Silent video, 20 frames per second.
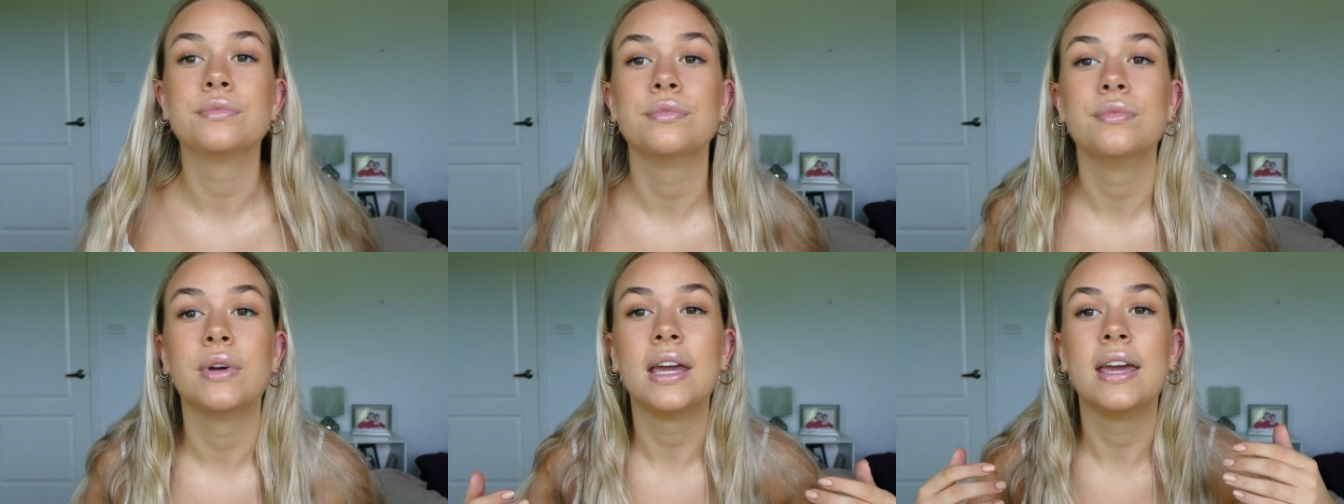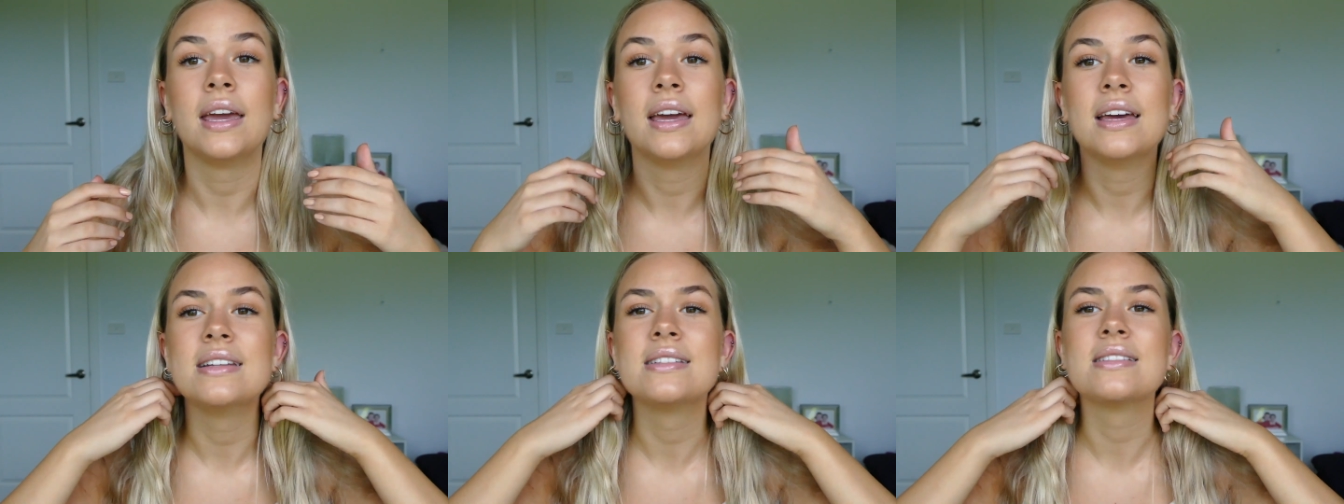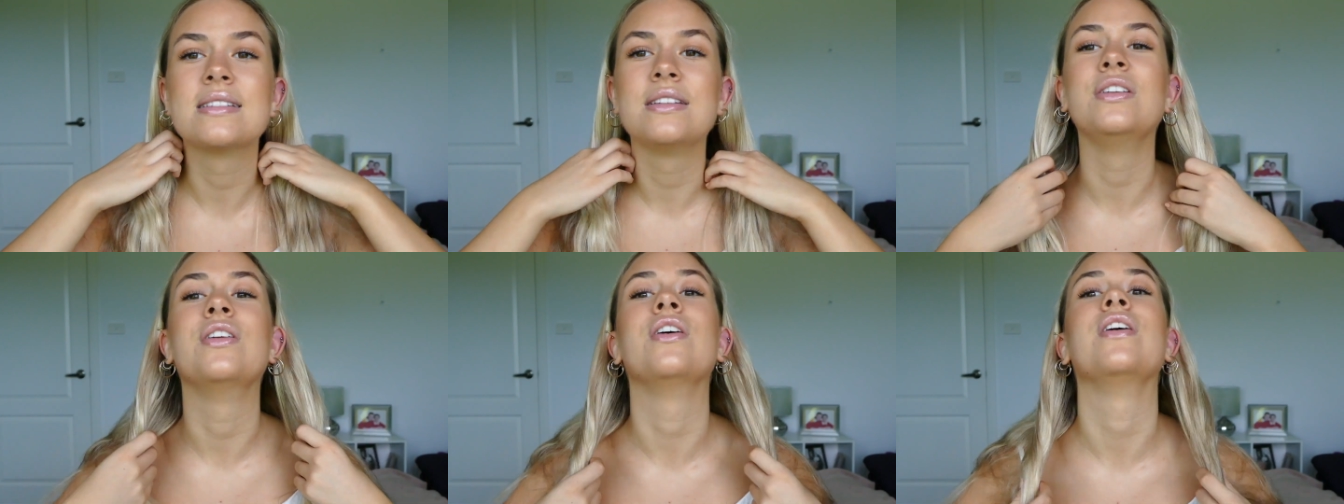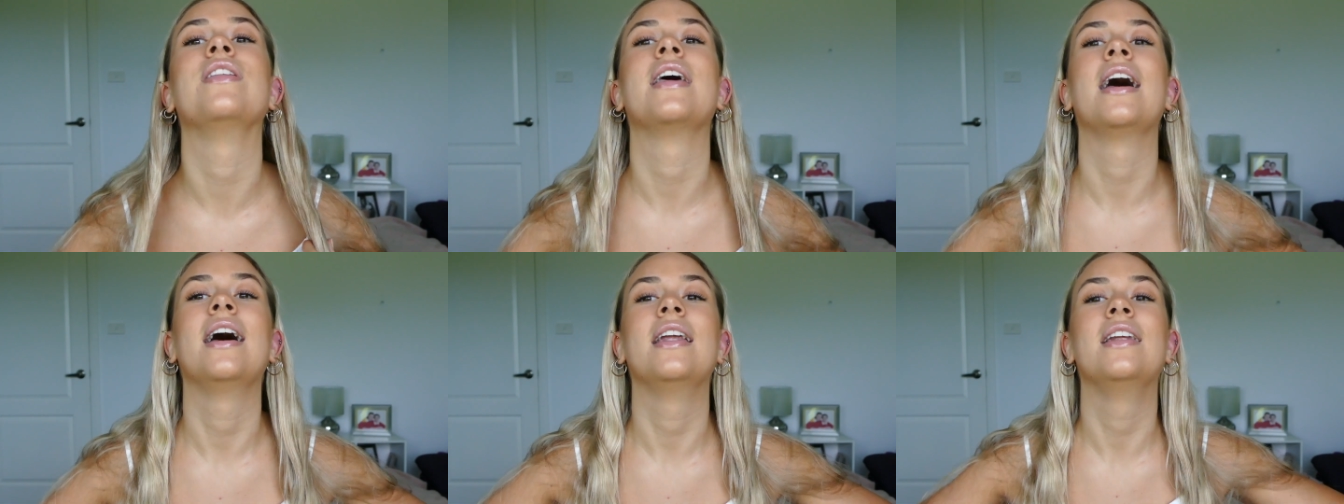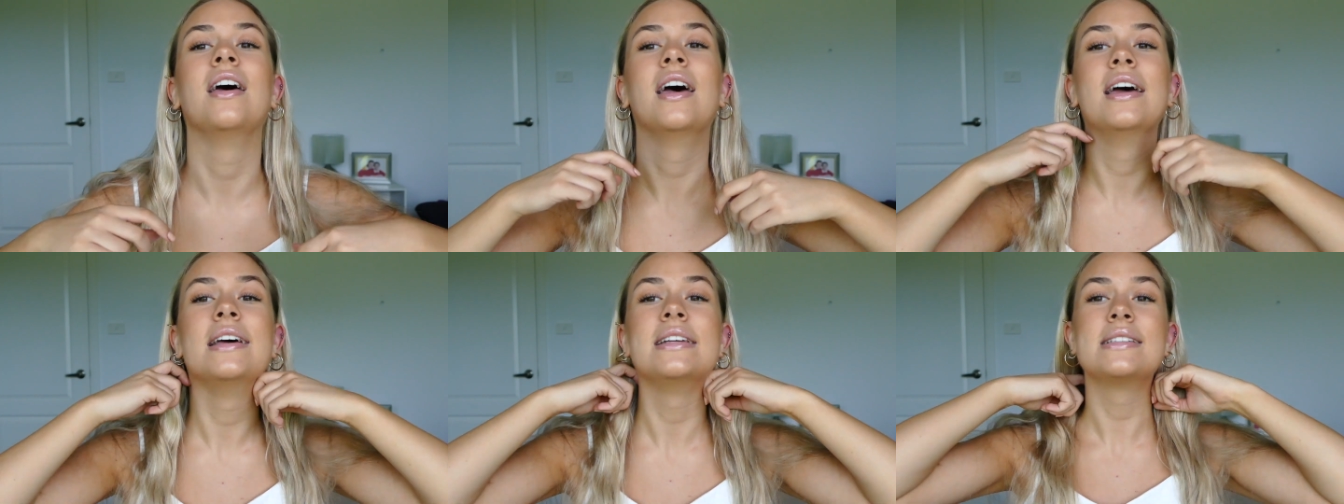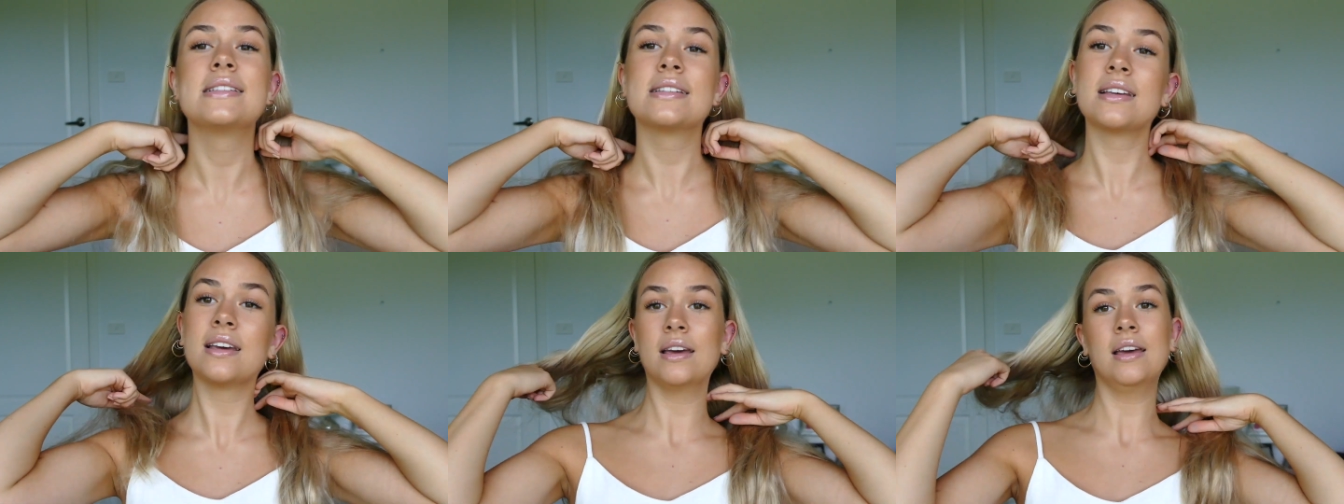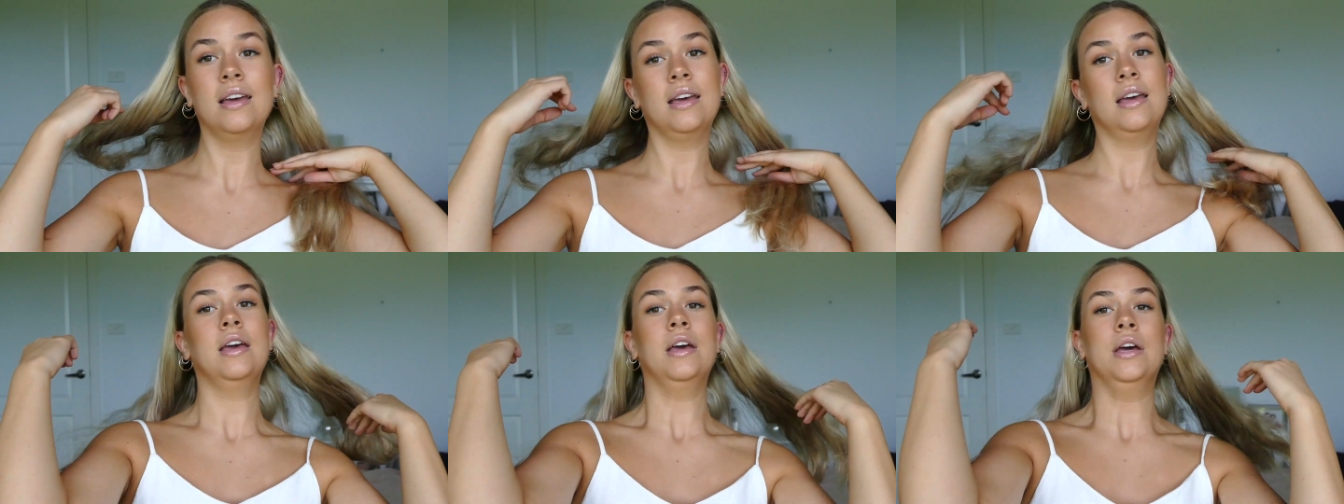My hair's not that nice,
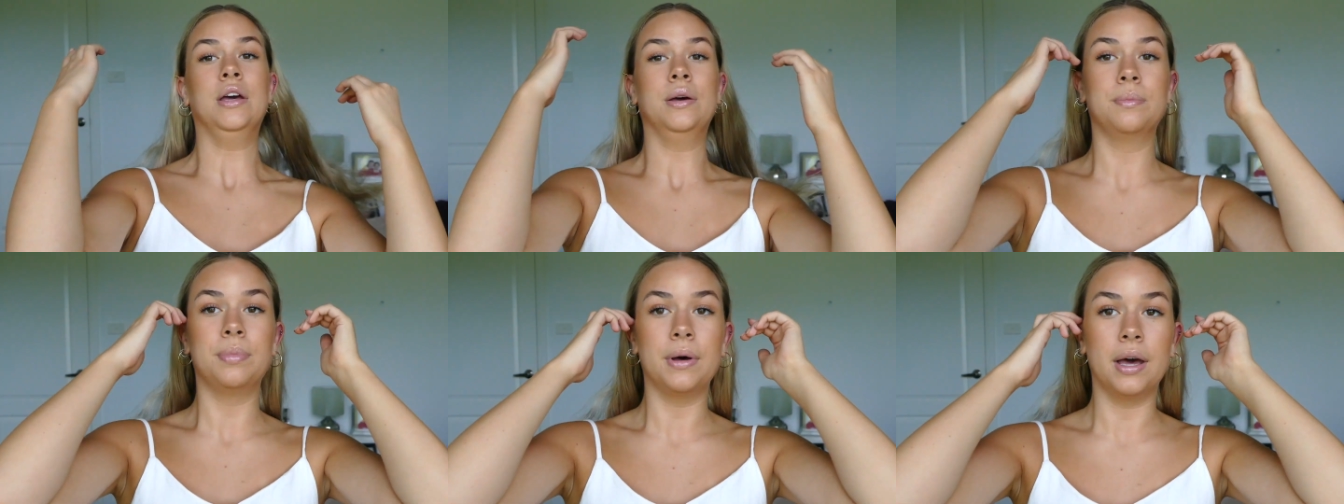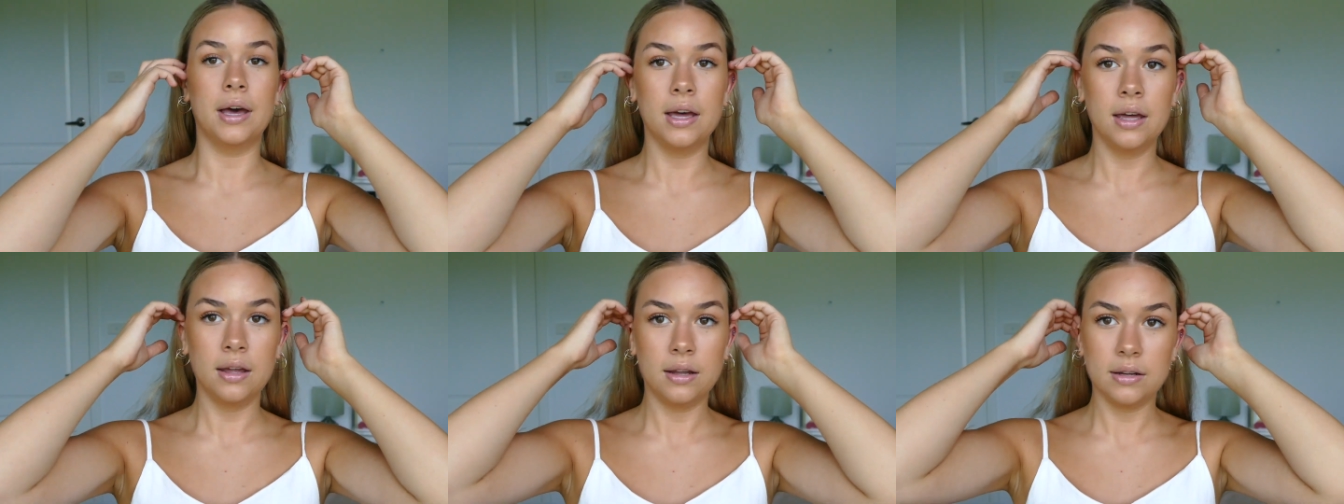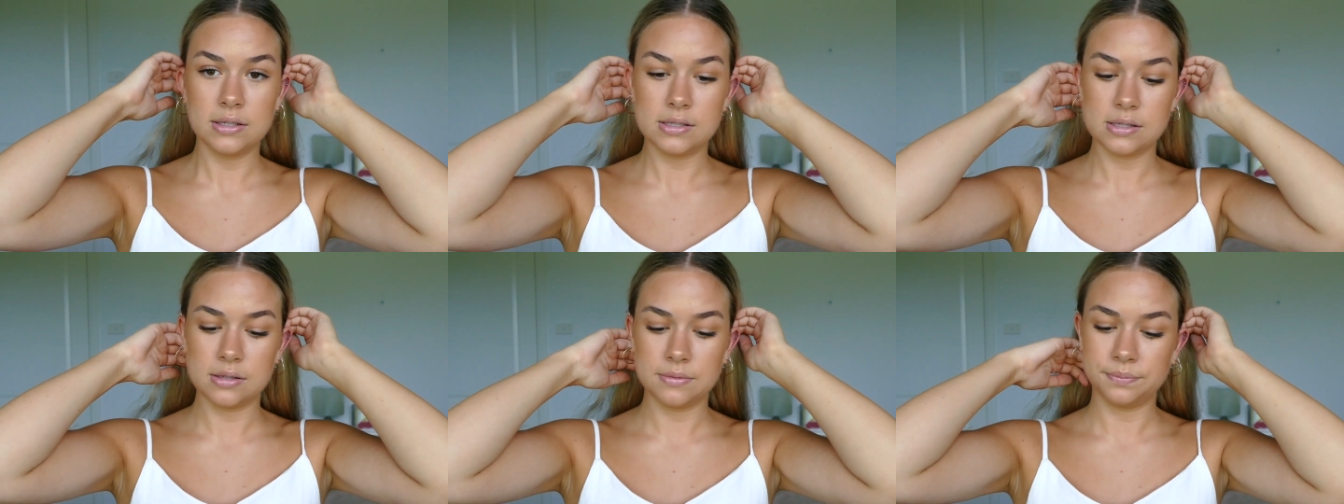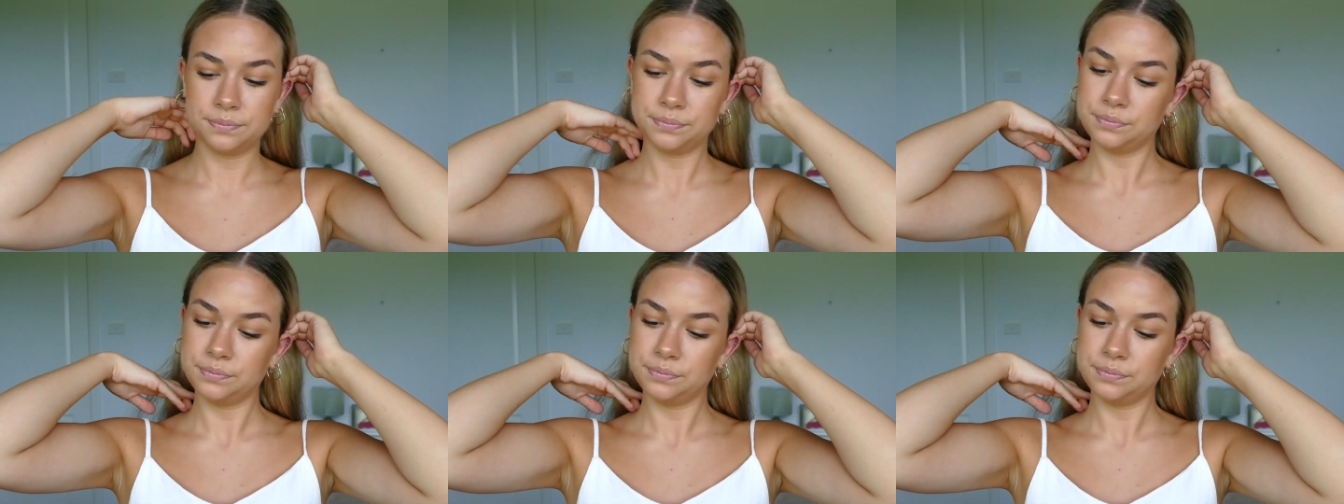but